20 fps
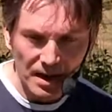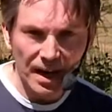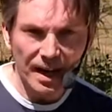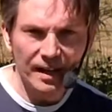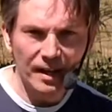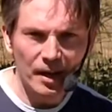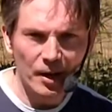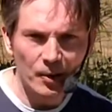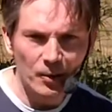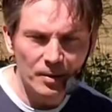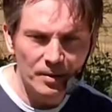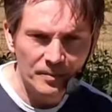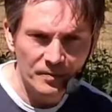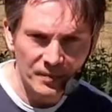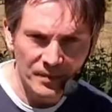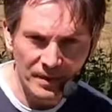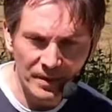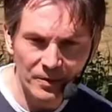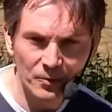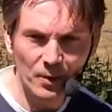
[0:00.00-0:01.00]
Hello,
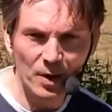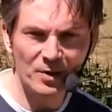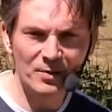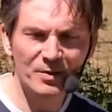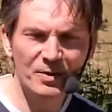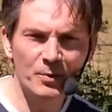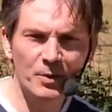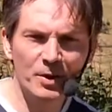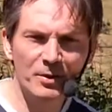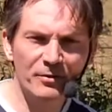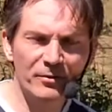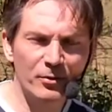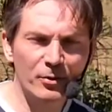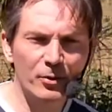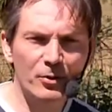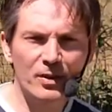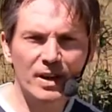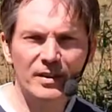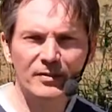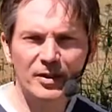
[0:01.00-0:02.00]
welcome to World of
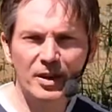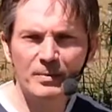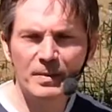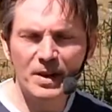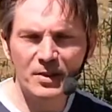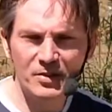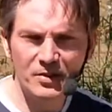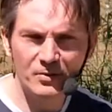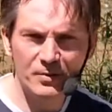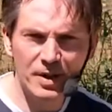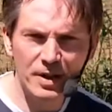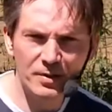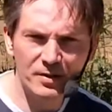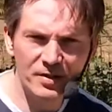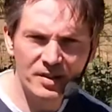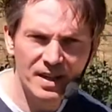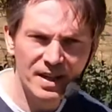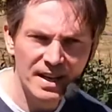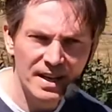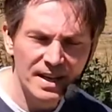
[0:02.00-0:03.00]
Floorcraft. I'm Nelson
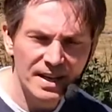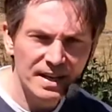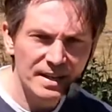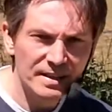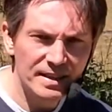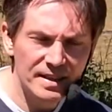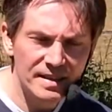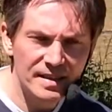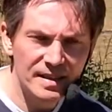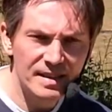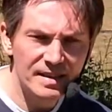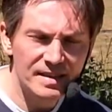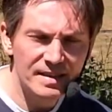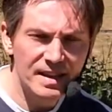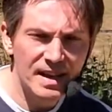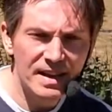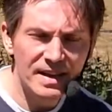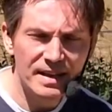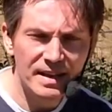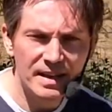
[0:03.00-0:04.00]
Rose. This is
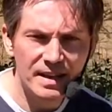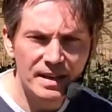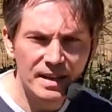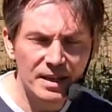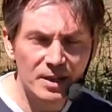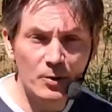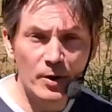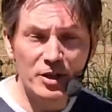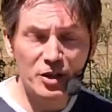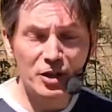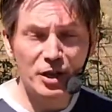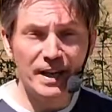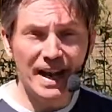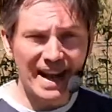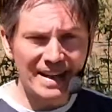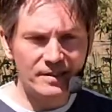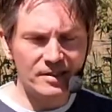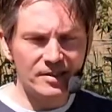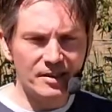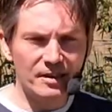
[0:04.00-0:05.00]
a question and
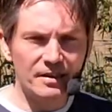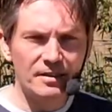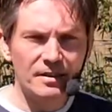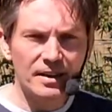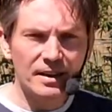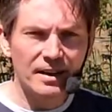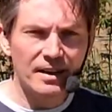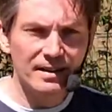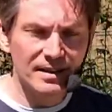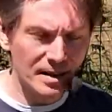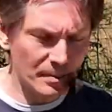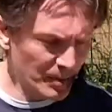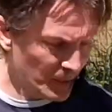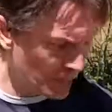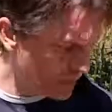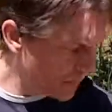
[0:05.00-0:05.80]
answer clip,